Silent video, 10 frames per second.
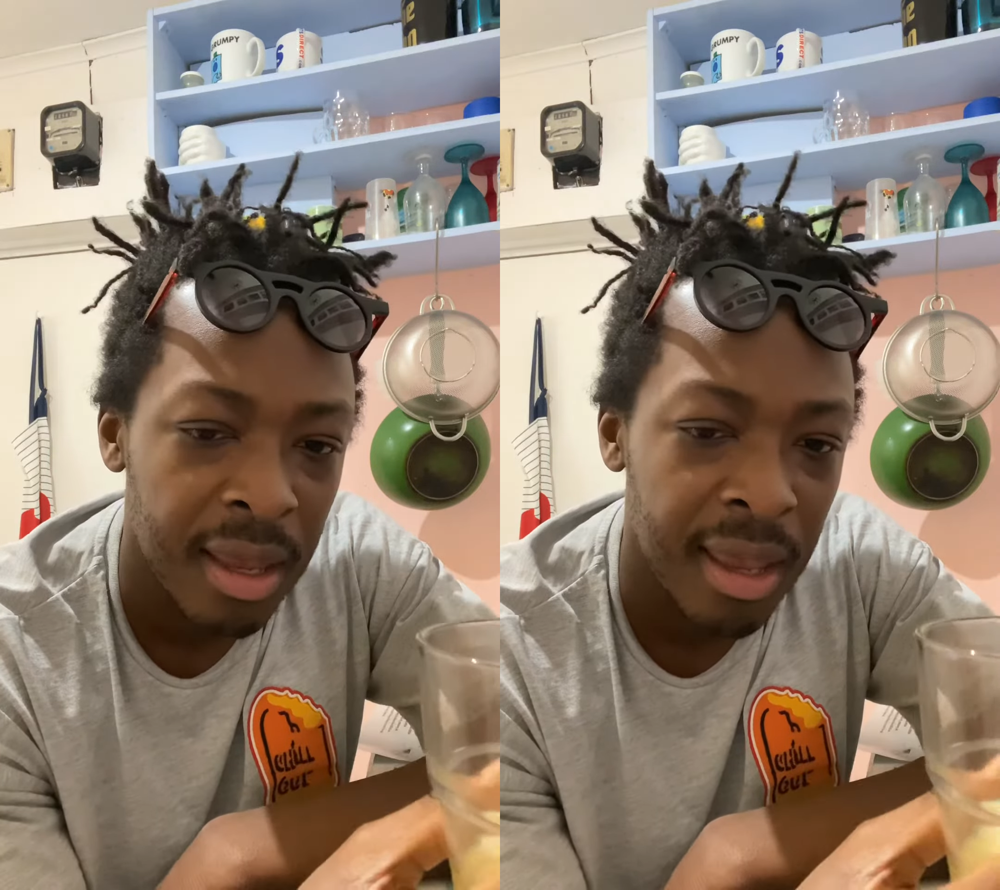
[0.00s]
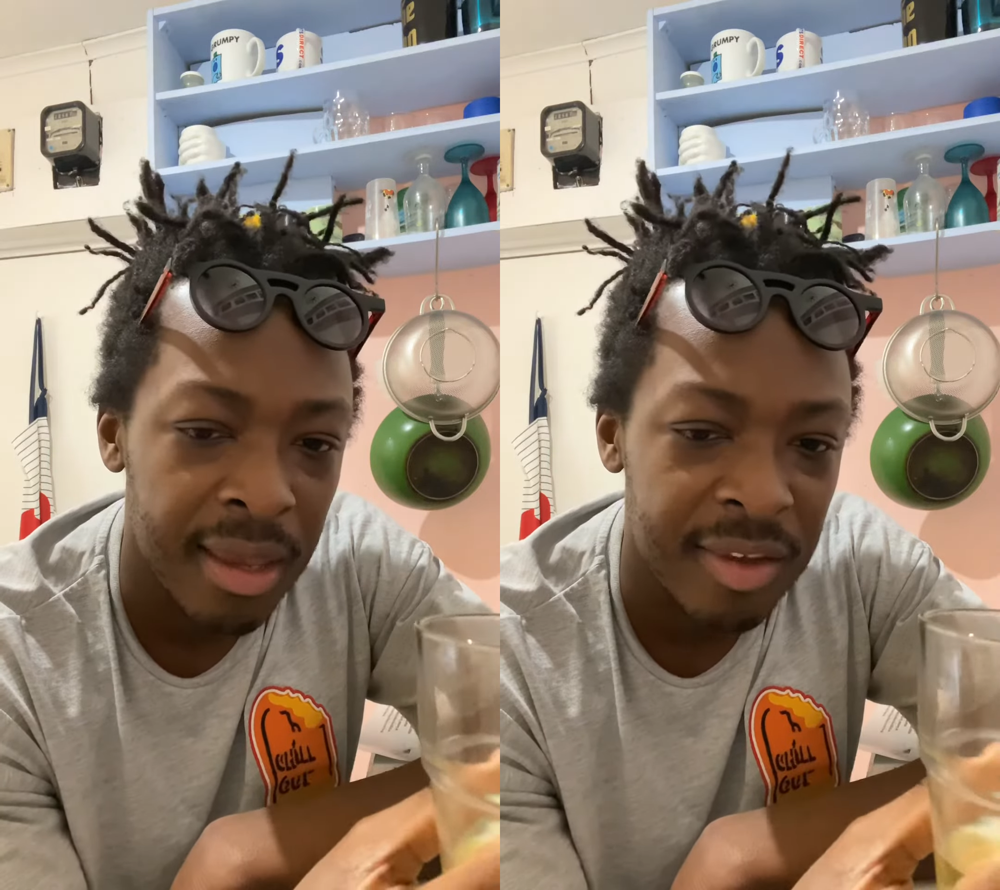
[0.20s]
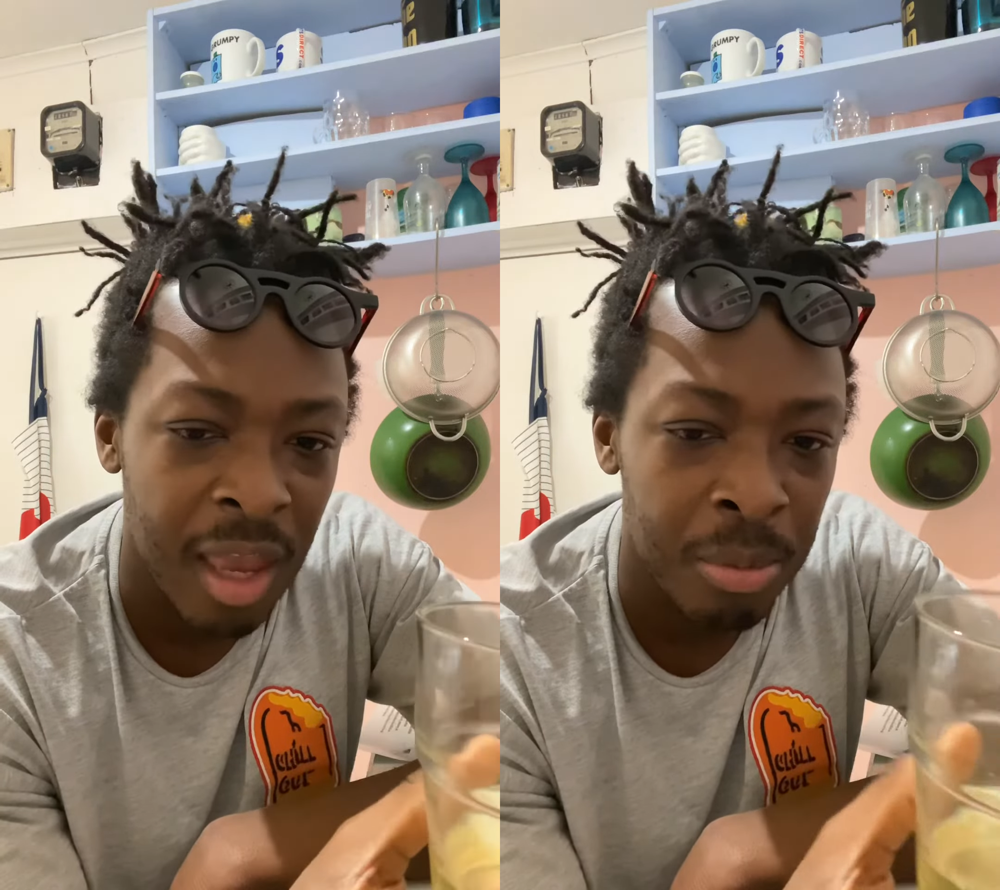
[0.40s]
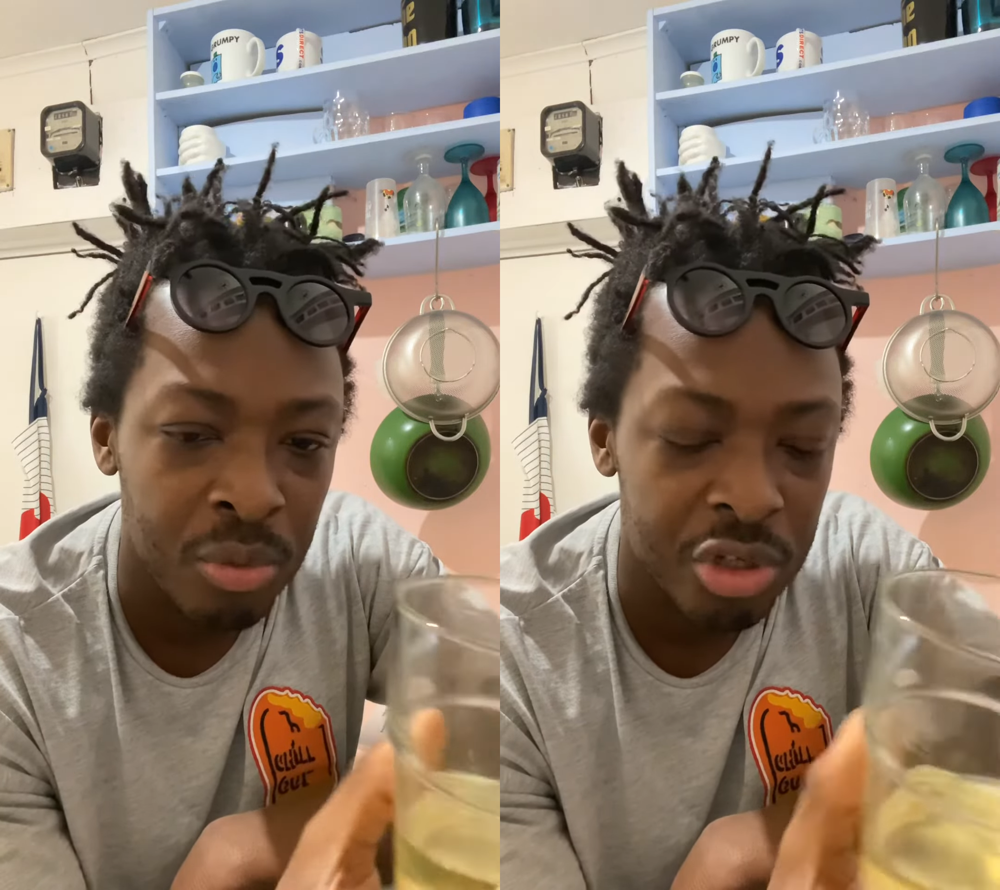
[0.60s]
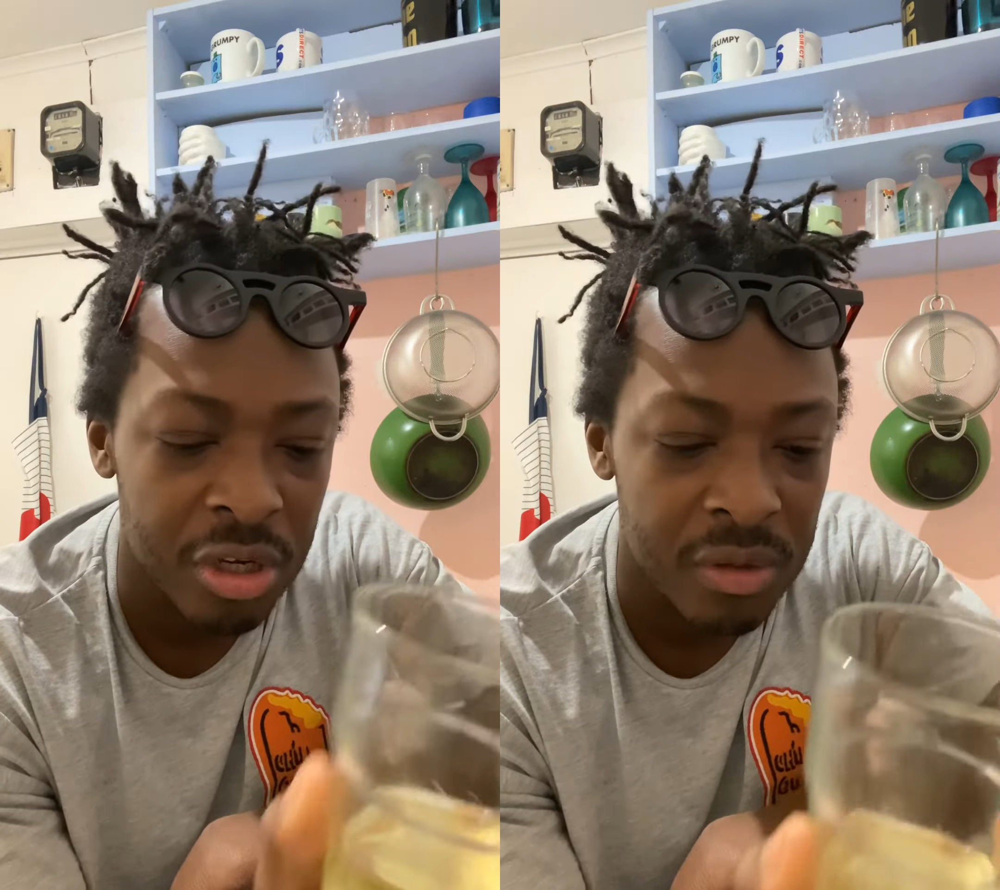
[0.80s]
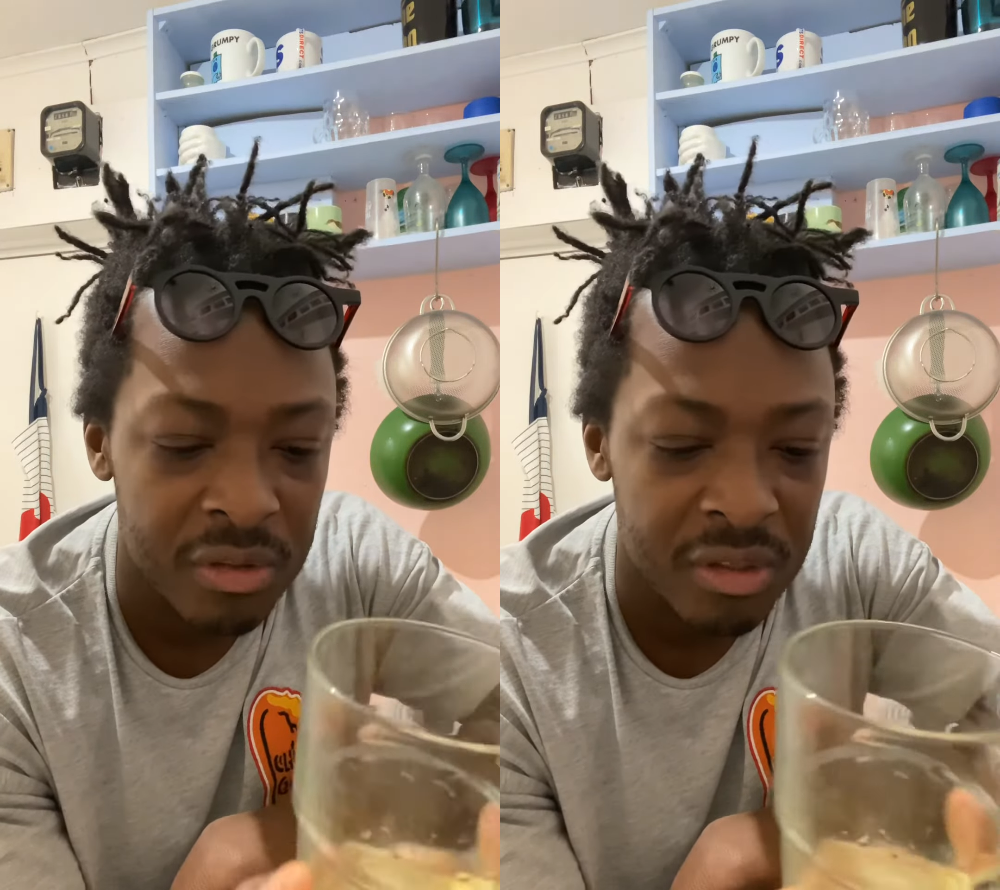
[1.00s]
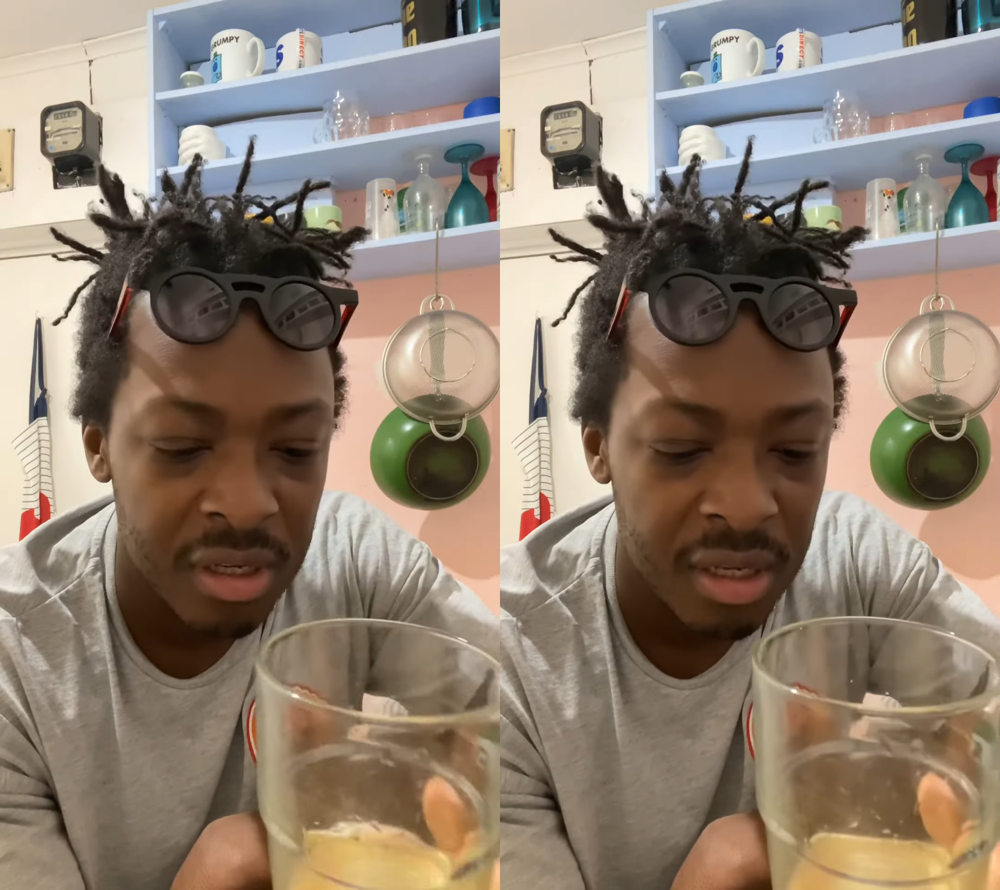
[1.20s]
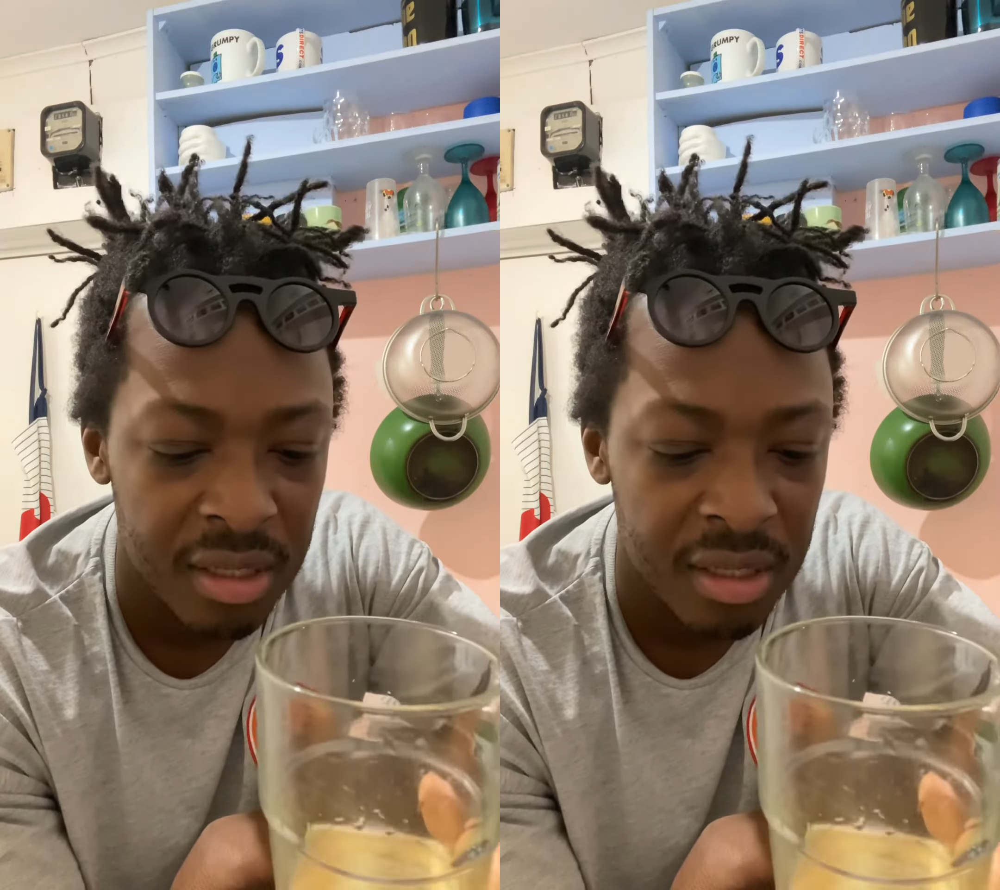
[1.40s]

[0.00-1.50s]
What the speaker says: as apple juice,